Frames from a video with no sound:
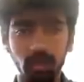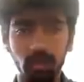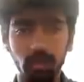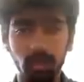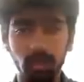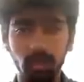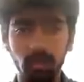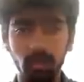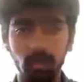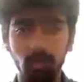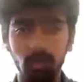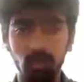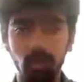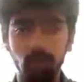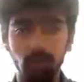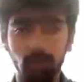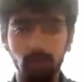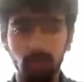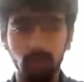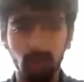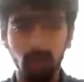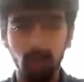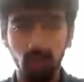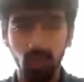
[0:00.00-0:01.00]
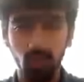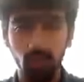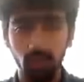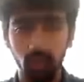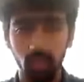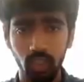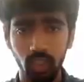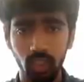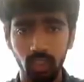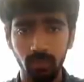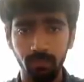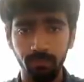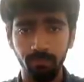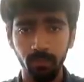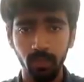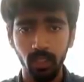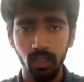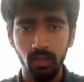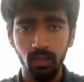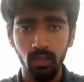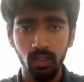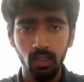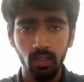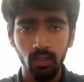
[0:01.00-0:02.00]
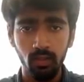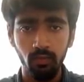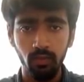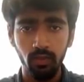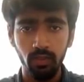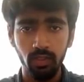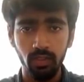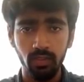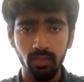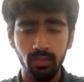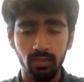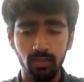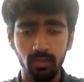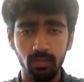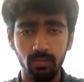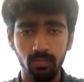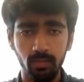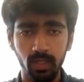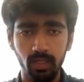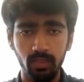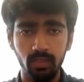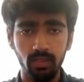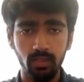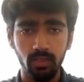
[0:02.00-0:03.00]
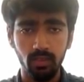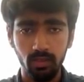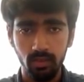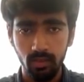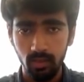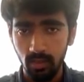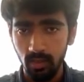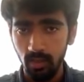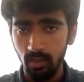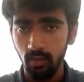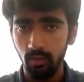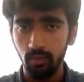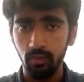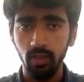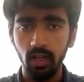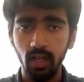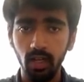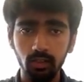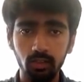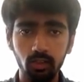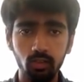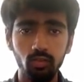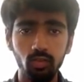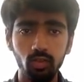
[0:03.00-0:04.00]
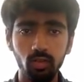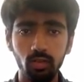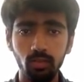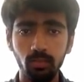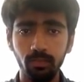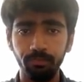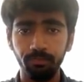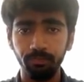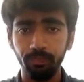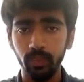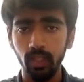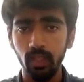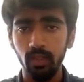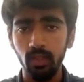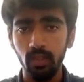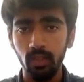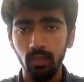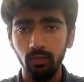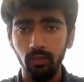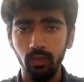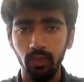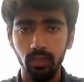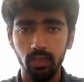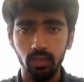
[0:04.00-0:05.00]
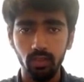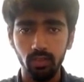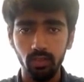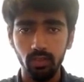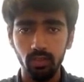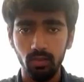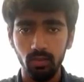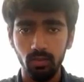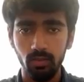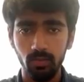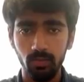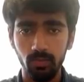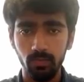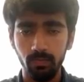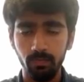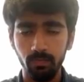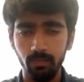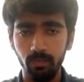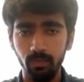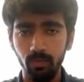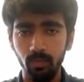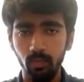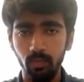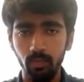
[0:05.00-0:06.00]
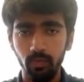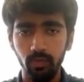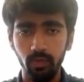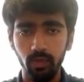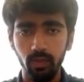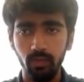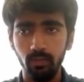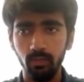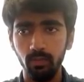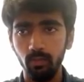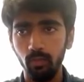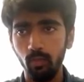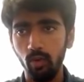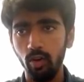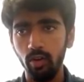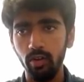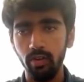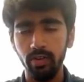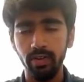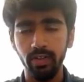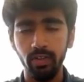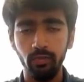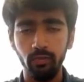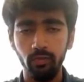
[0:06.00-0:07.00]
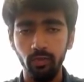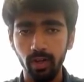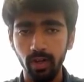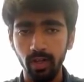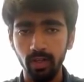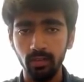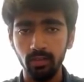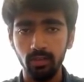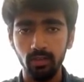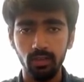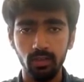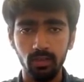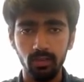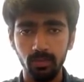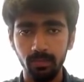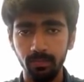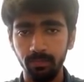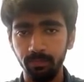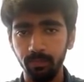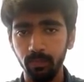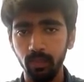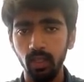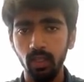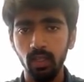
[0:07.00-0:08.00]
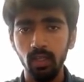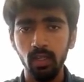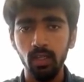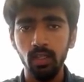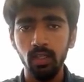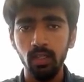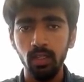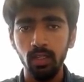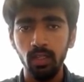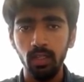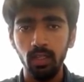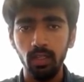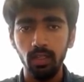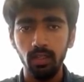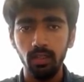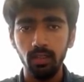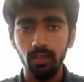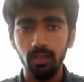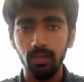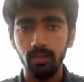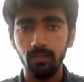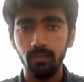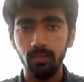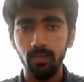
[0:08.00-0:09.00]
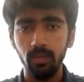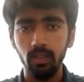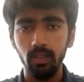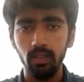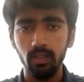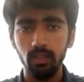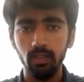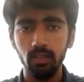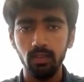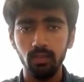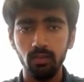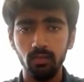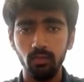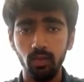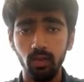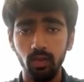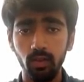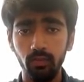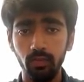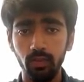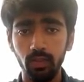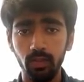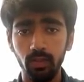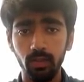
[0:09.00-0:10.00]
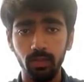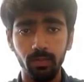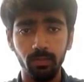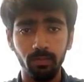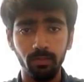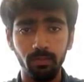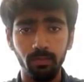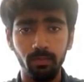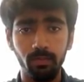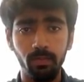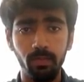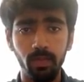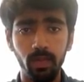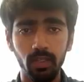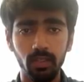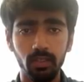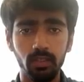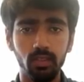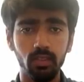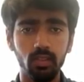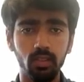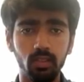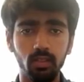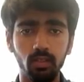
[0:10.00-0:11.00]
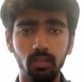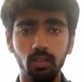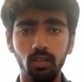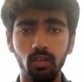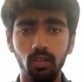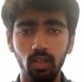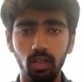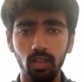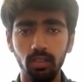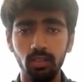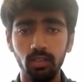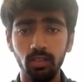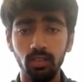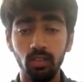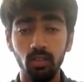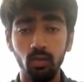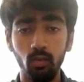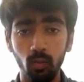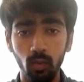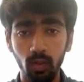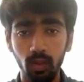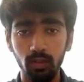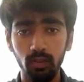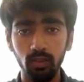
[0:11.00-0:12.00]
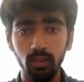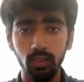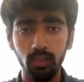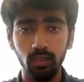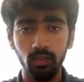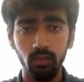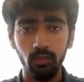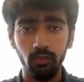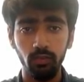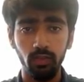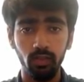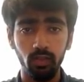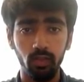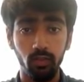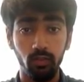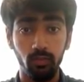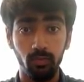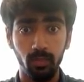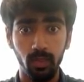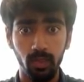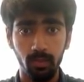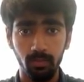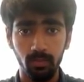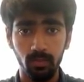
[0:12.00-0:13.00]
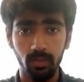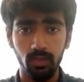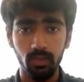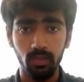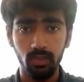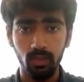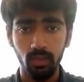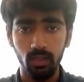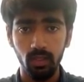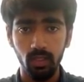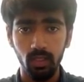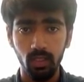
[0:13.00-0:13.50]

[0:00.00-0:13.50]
Institute of Technology, which is based in the city of Karlsruhe, which is bordering France, and it is one of the best colleges in the world in the field of MEMS.